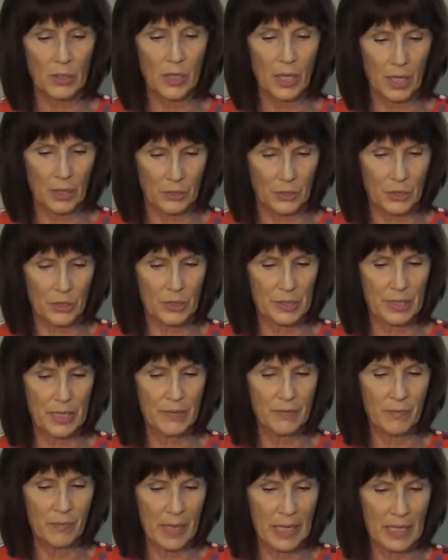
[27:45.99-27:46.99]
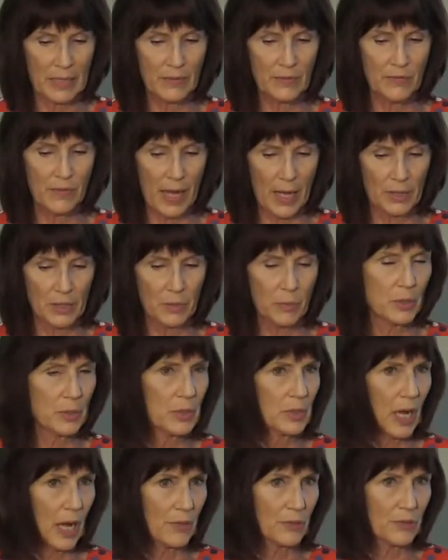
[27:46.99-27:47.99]
cultures had made
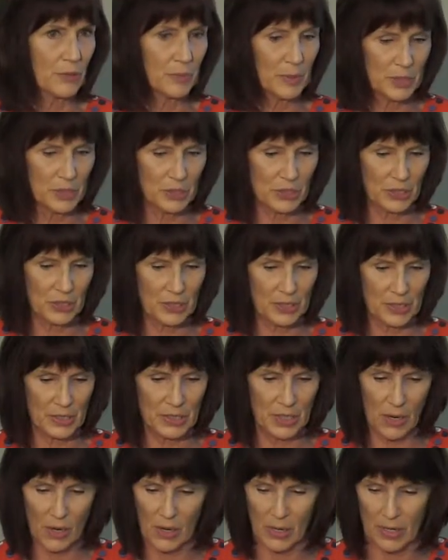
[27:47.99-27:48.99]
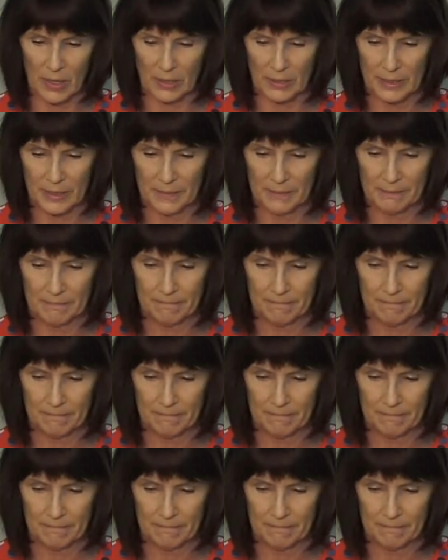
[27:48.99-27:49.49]
valuable contributions to art.